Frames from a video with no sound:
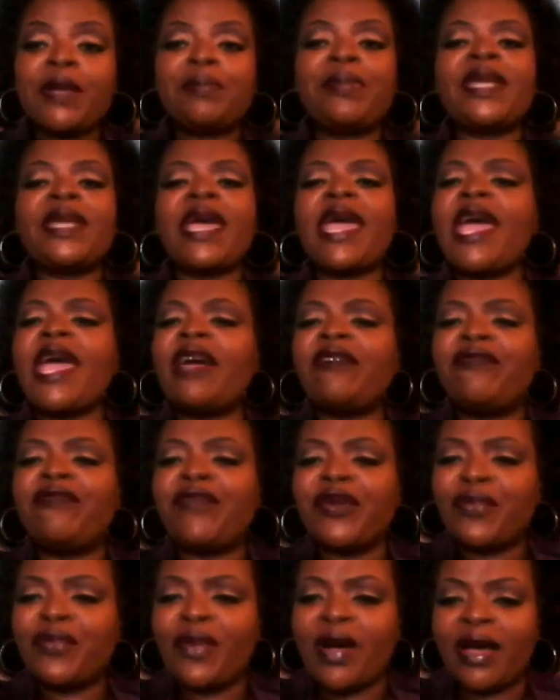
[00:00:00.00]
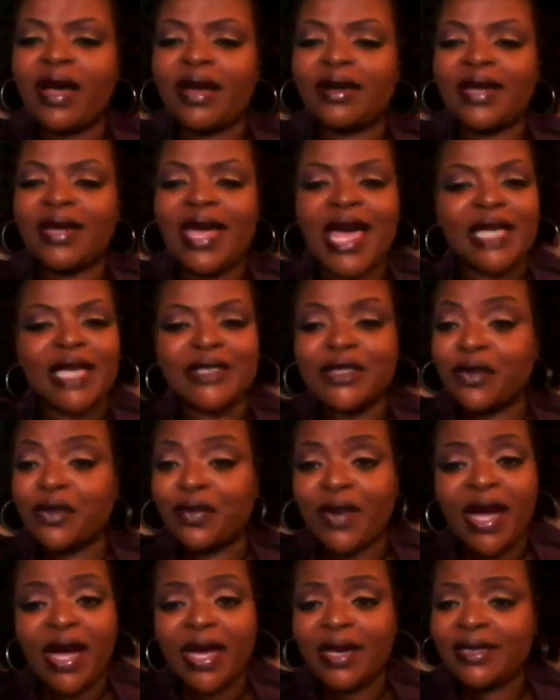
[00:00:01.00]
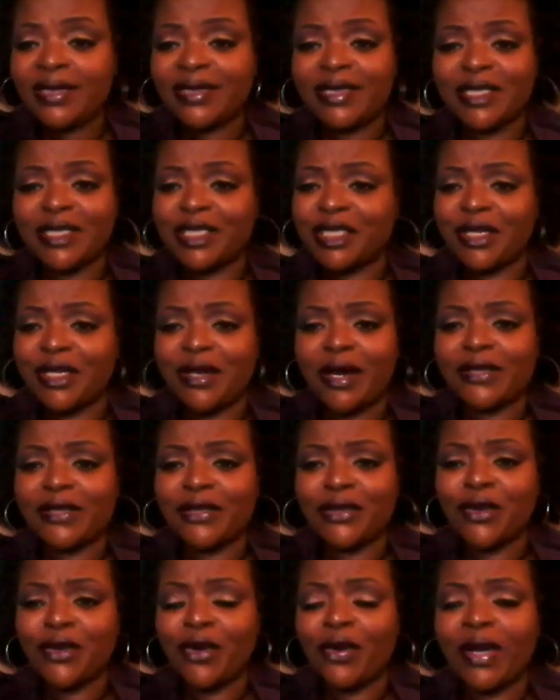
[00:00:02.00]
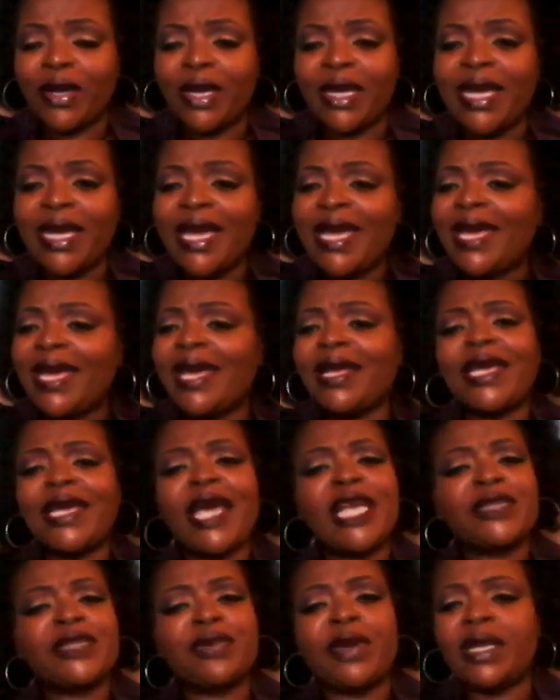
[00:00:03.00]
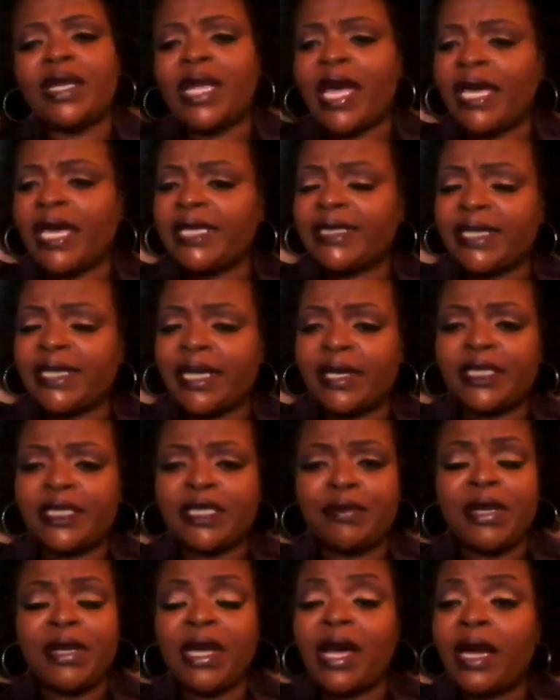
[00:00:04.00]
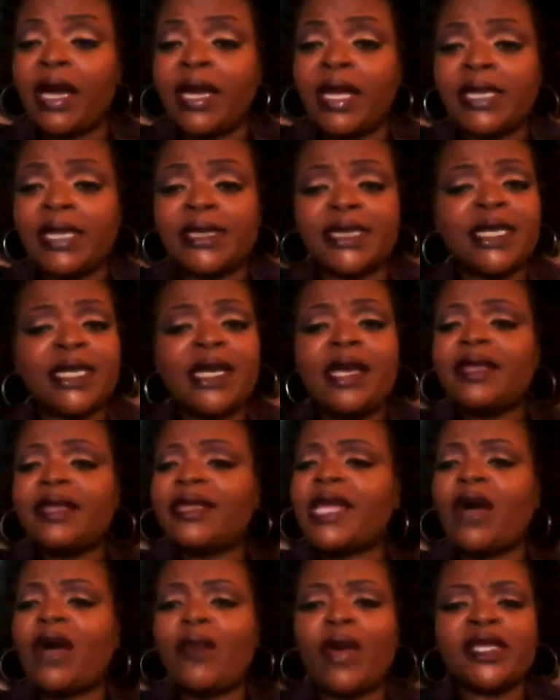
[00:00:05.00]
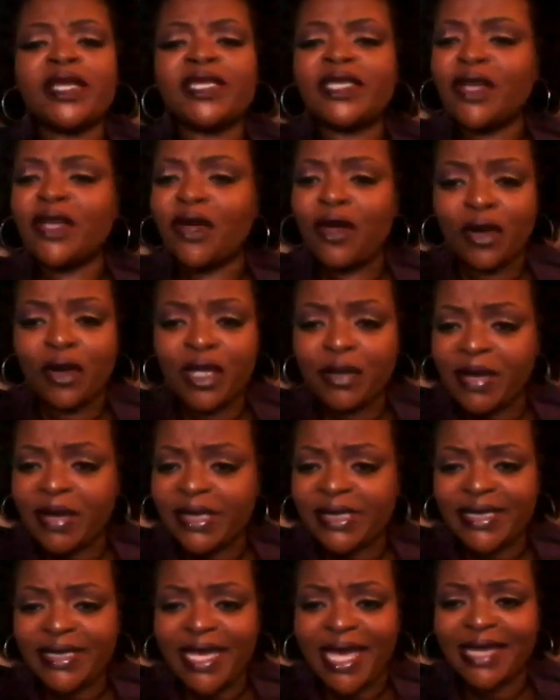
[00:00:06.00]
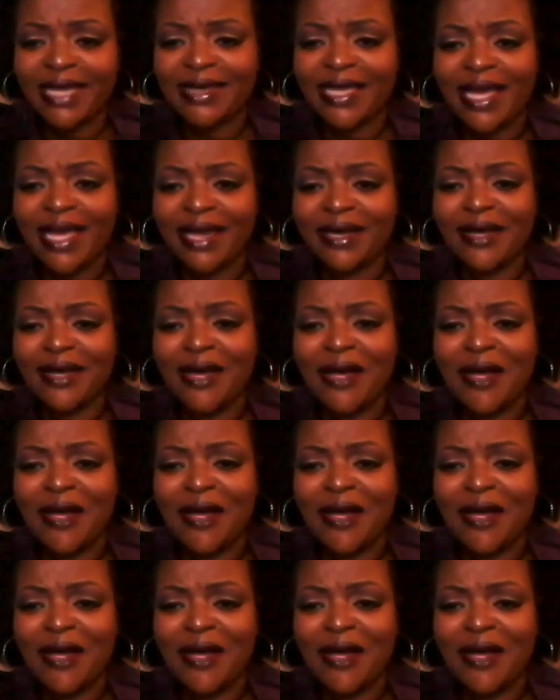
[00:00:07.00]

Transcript: But everyone has a right to share a story. And guess what, Liza? To be honest, that wasn't the only mistake that